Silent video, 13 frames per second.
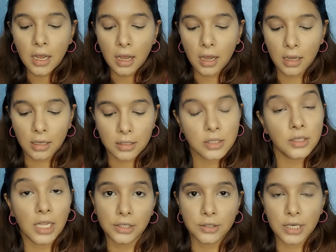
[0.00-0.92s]
So
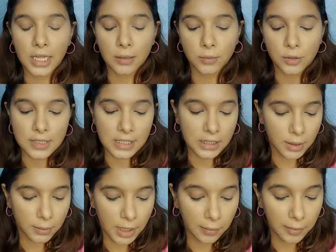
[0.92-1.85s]
yeah, today I'm using the
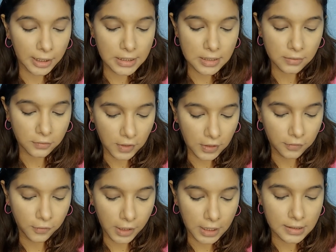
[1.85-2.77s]
Maybelline's V
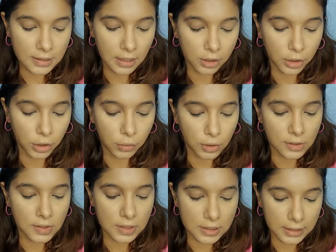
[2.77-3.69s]
Face Duo
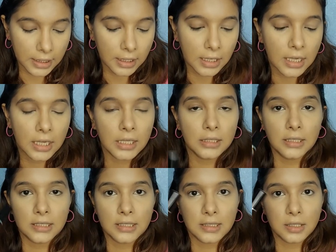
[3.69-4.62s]
Stick.
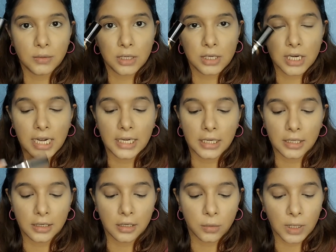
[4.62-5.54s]
This is the one right here.